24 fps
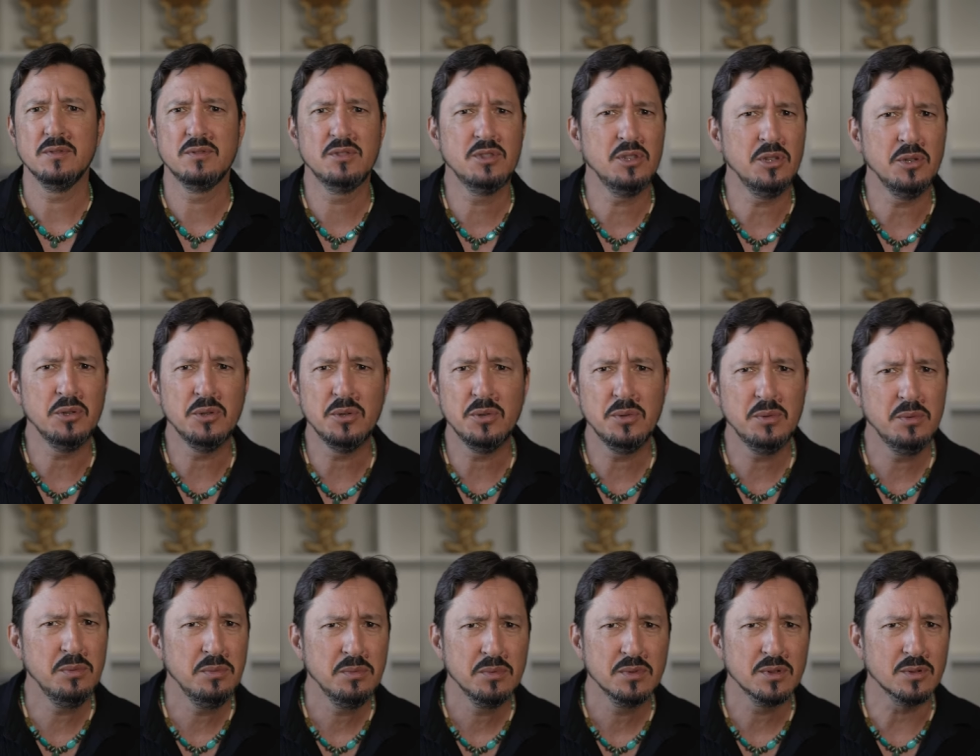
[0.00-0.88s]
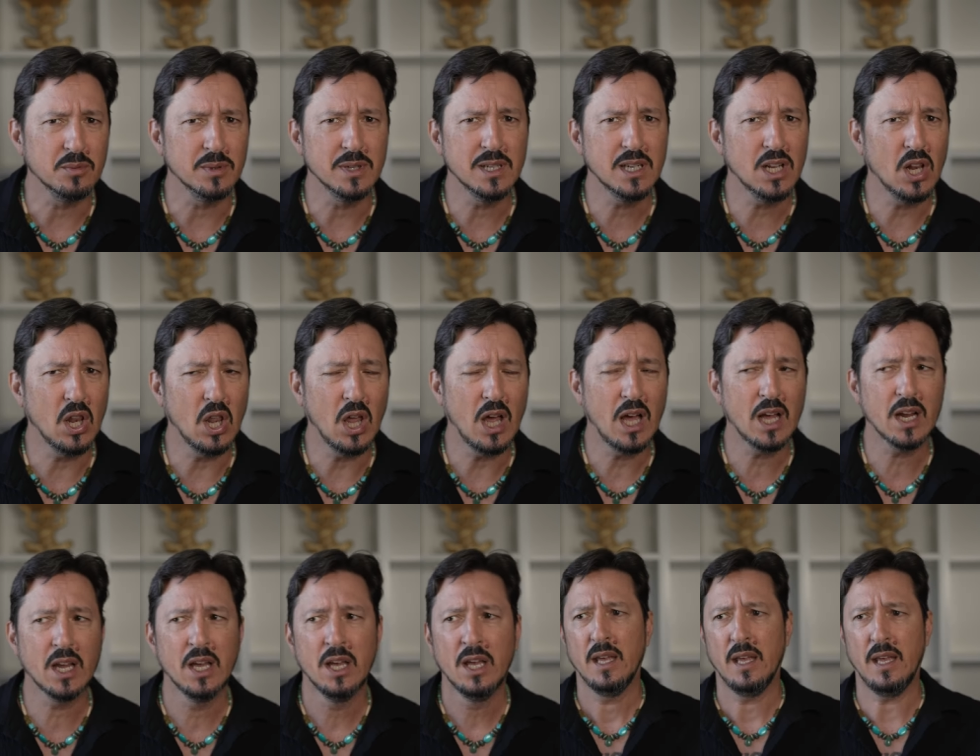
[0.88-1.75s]
two, three
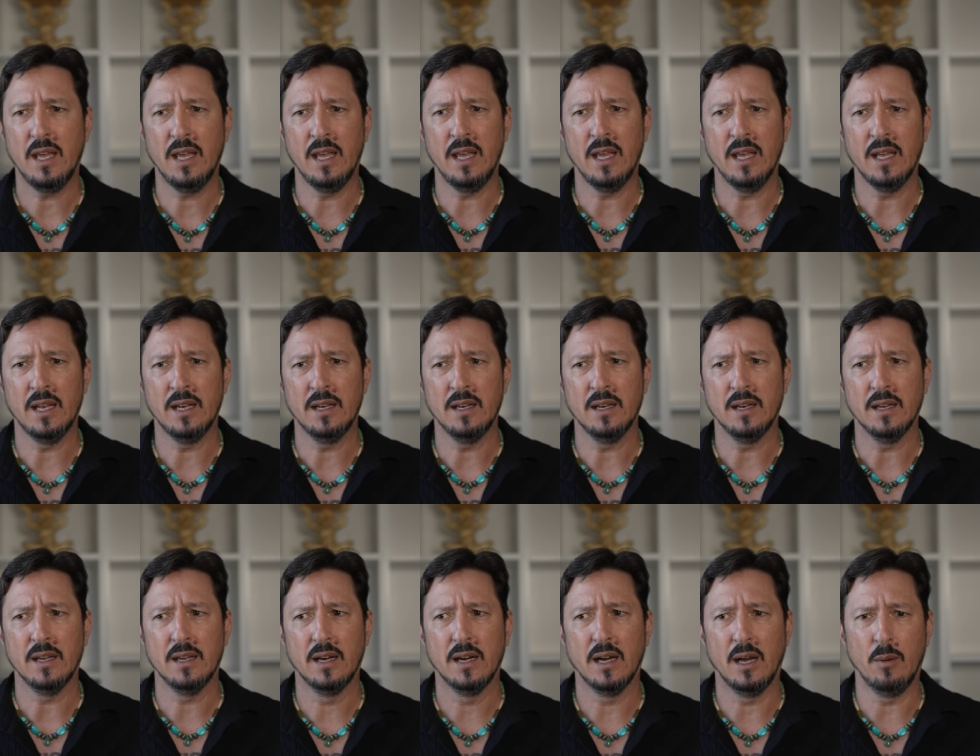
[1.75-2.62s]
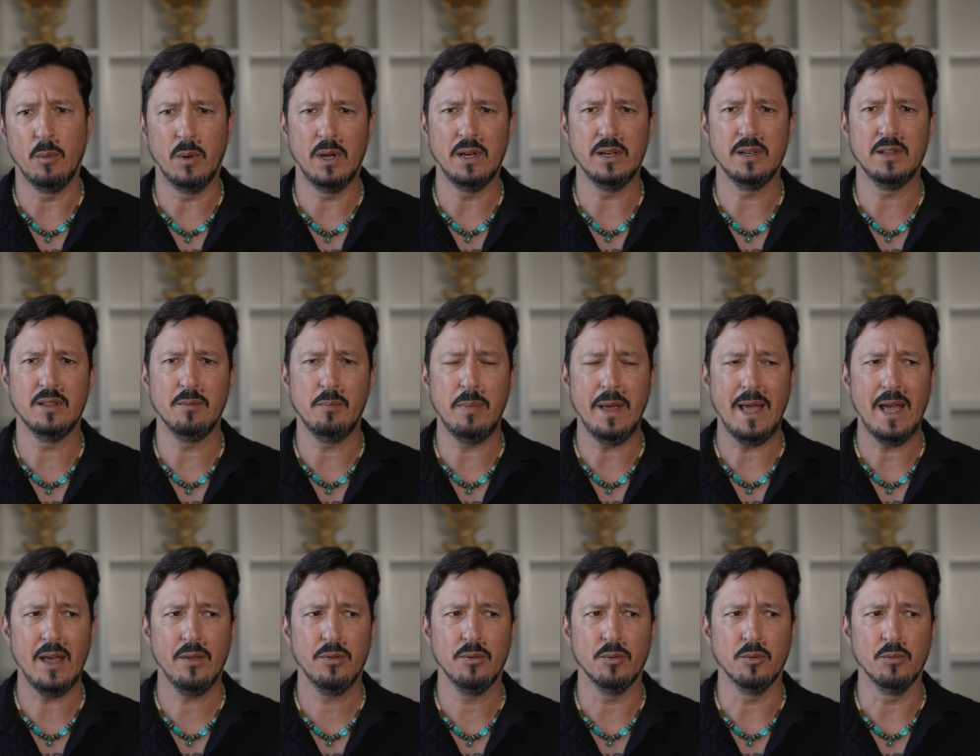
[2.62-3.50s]
o'clock, and I went into the
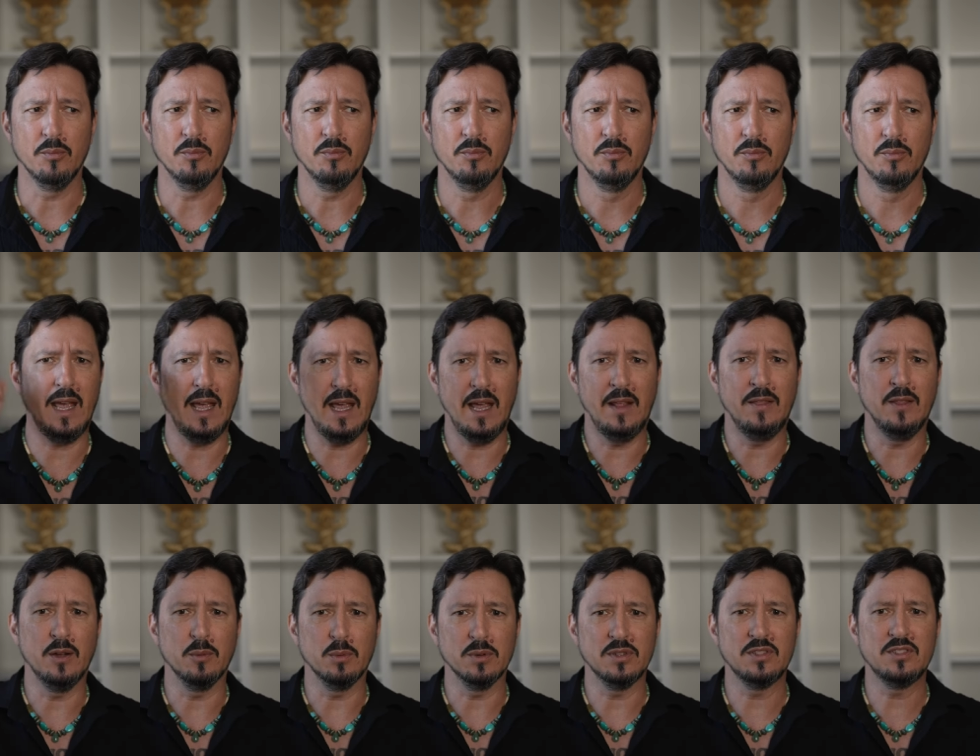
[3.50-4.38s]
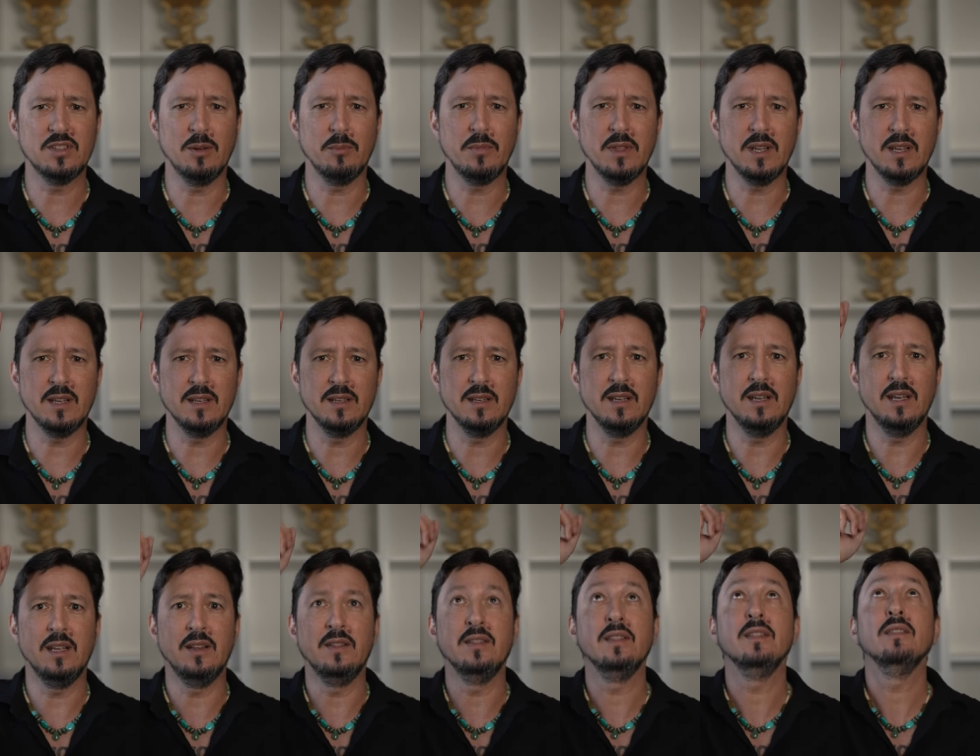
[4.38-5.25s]
bathroom and there was something
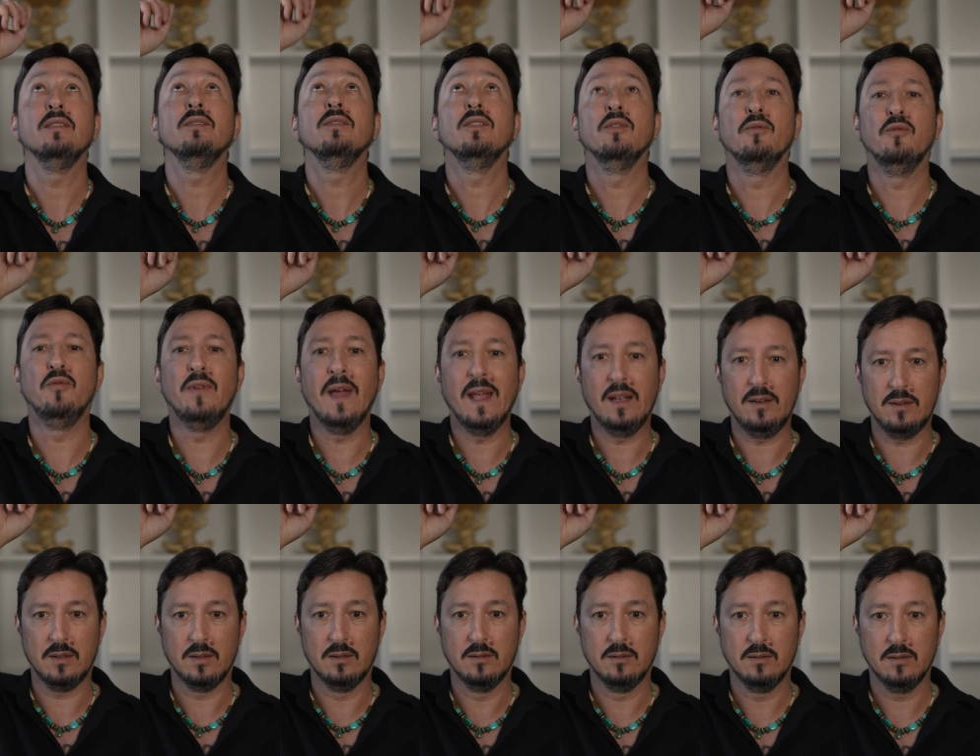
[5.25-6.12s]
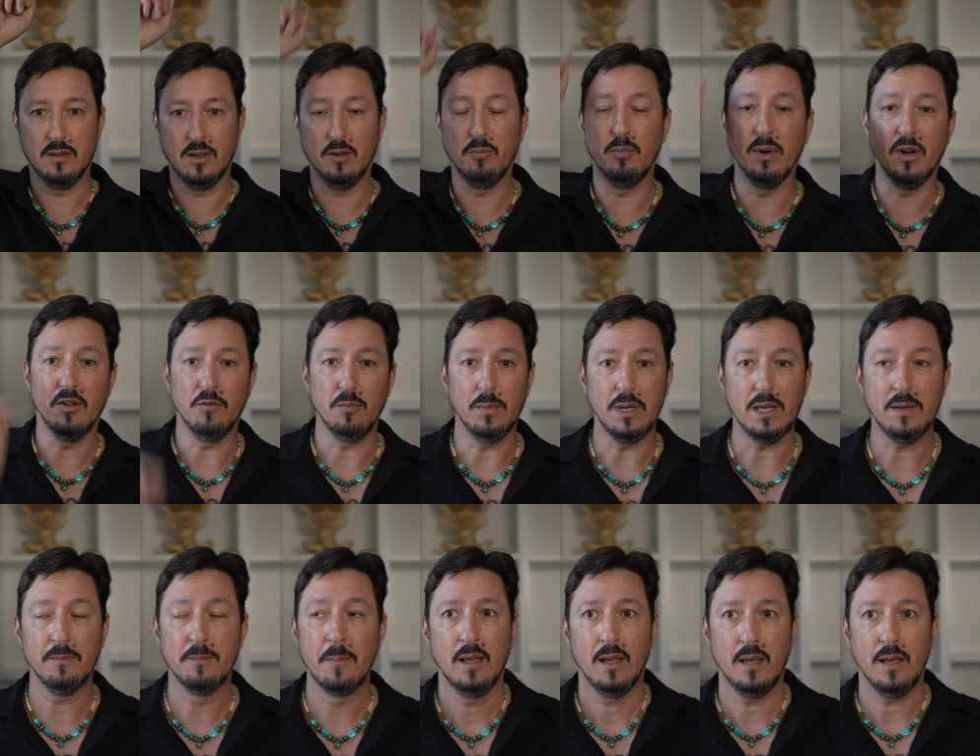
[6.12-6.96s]
in the vent above me.